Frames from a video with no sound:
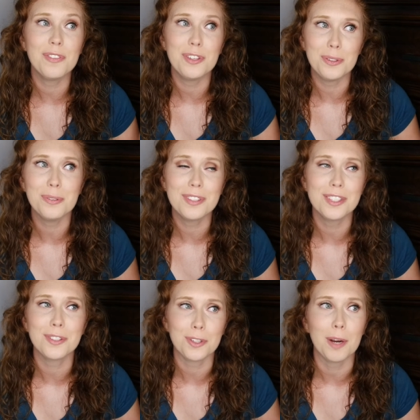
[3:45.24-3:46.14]
use
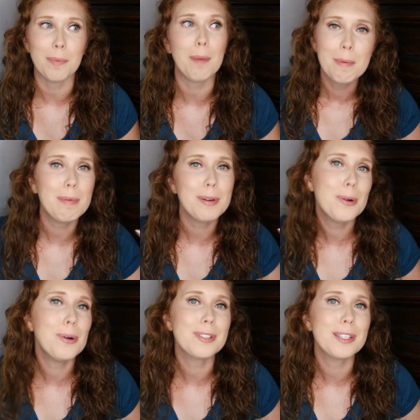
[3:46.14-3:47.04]
this scrub up. Maybe
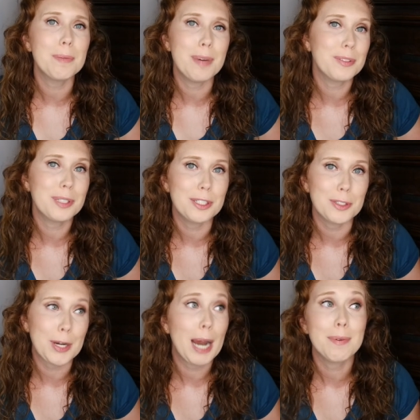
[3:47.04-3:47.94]
cool isn't the best way to
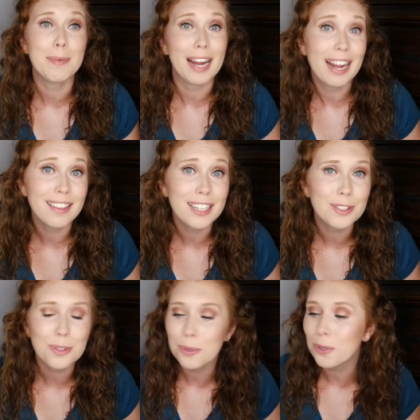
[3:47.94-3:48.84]
describe it, but I think it's
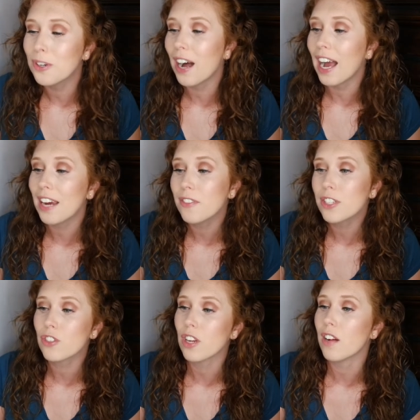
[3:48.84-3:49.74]
cool. I
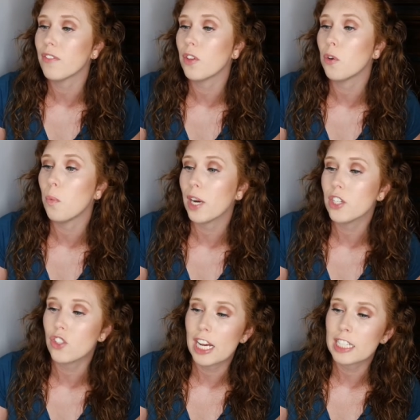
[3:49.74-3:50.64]
finished off the White
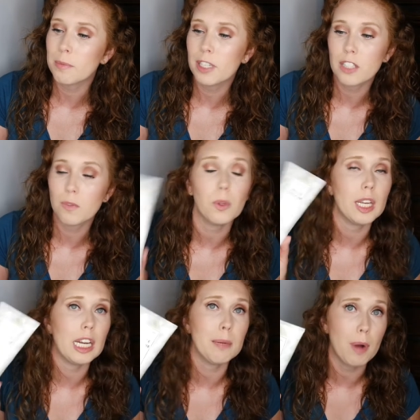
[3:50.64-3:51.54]
Jasmine
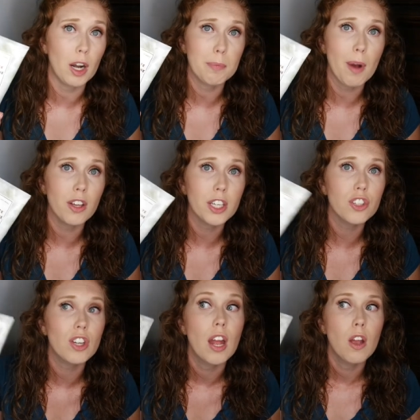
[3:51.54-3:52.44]
Exfoliating Body
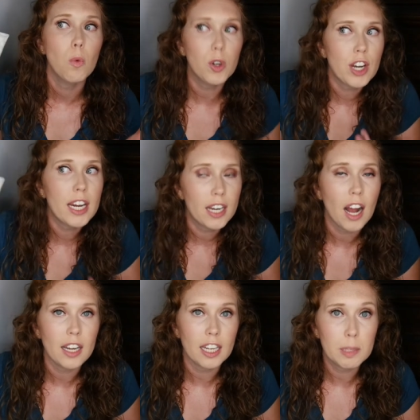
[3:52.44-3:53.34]
Polish, which I
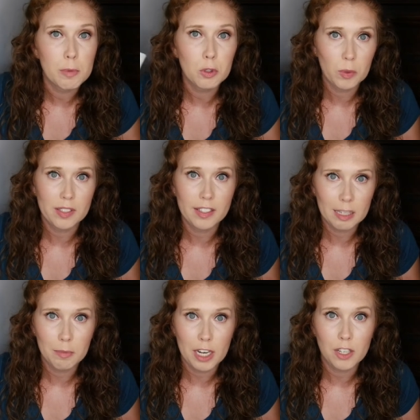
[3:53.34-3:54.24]
got in the most recent
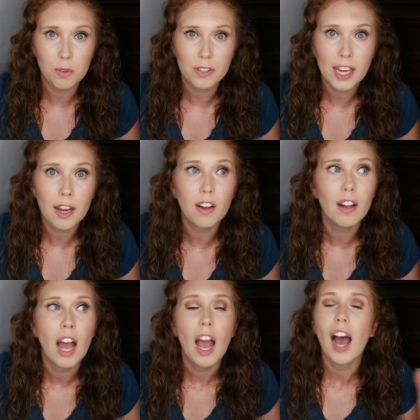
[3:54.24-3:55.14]
semi-annual sale.
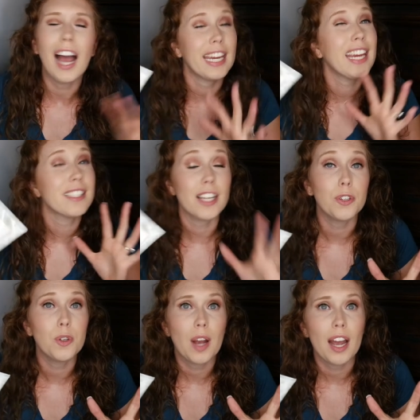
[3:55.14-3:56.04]
I can't tell
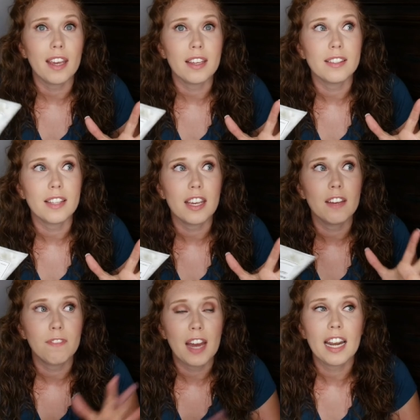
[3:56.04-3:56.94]
you guys
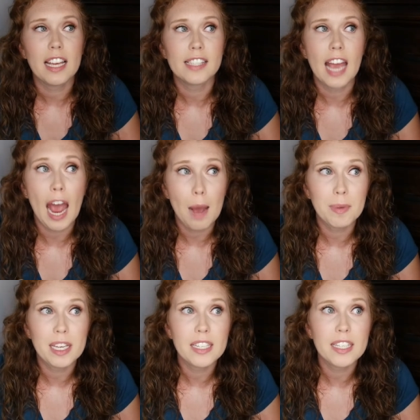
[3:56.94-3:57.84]
if that has
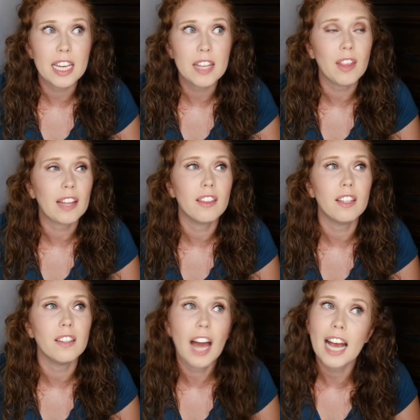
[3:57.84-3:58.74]
happened in like the
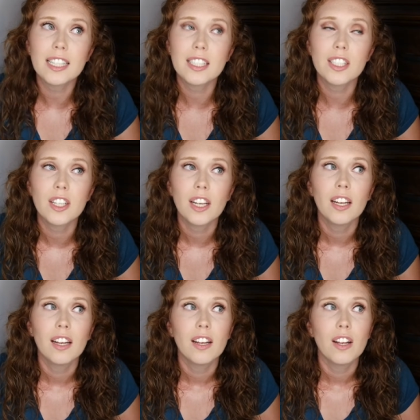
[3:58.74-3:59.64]
last
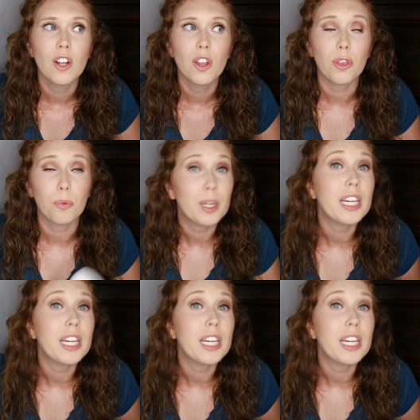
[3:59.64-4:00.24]
three